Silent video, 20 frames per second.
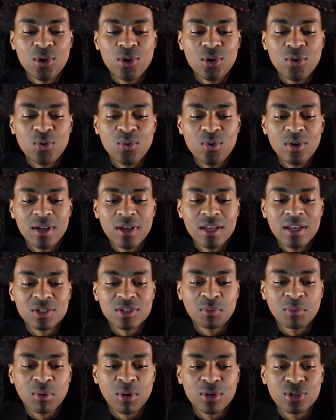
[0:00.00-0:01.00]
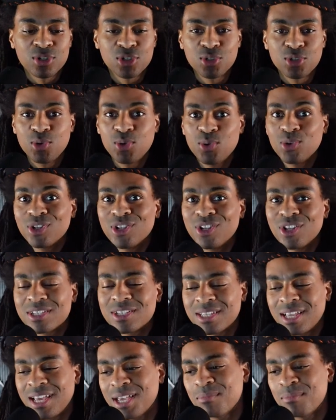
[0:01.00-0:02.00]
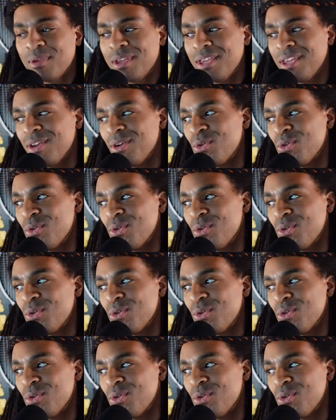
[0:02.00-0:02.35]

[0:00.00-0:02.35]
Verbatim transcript: who is a person who looks like me,